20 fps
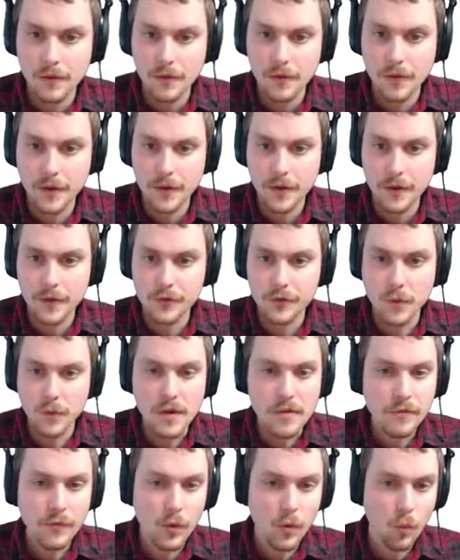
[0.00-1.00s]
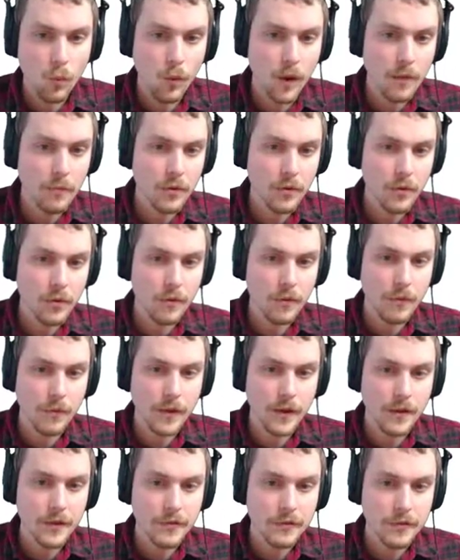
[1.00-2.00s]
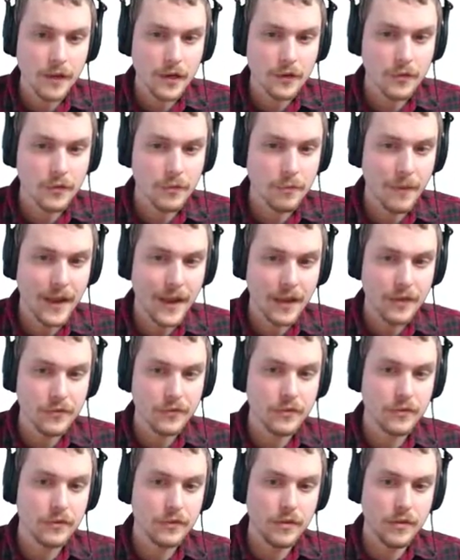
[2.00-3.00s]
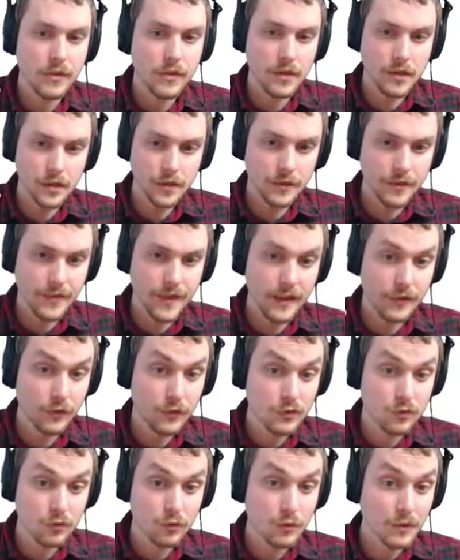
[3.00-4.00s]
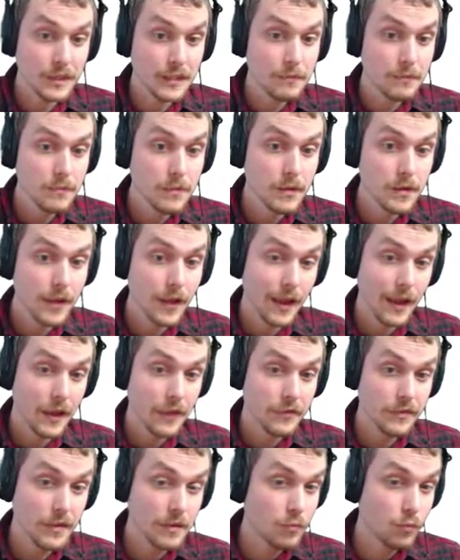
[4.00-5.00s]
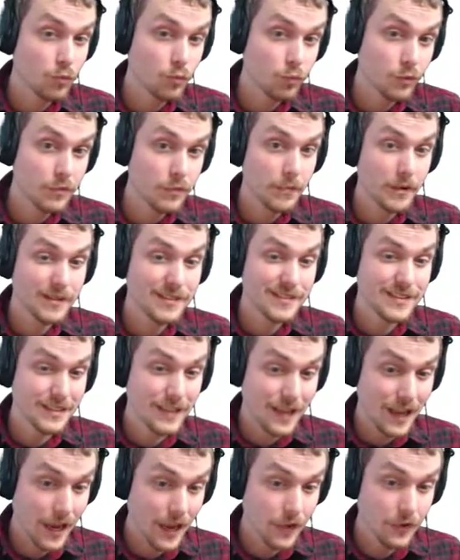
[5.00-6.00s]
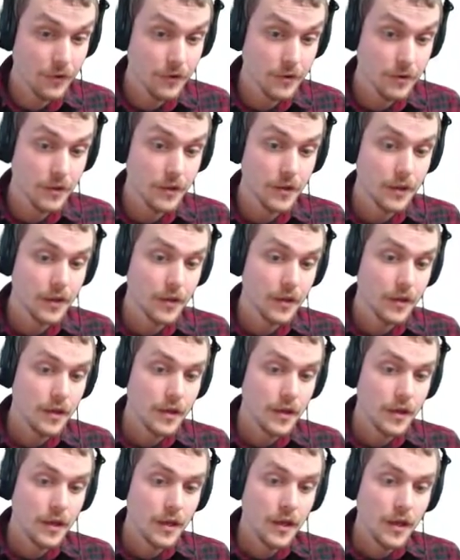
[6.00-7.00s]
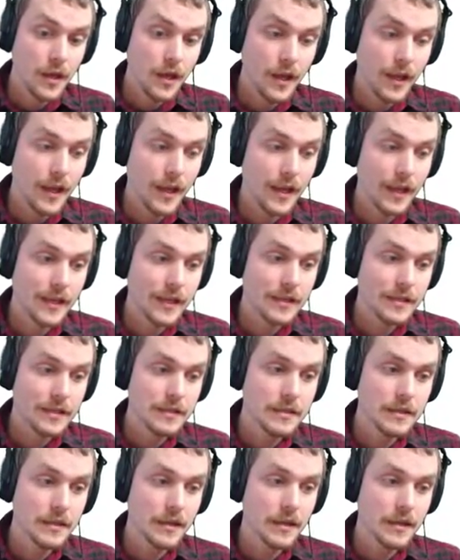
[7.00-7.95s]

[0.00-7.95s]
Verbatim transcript: uh, so invoke web request actually passes the that stream as a response header. And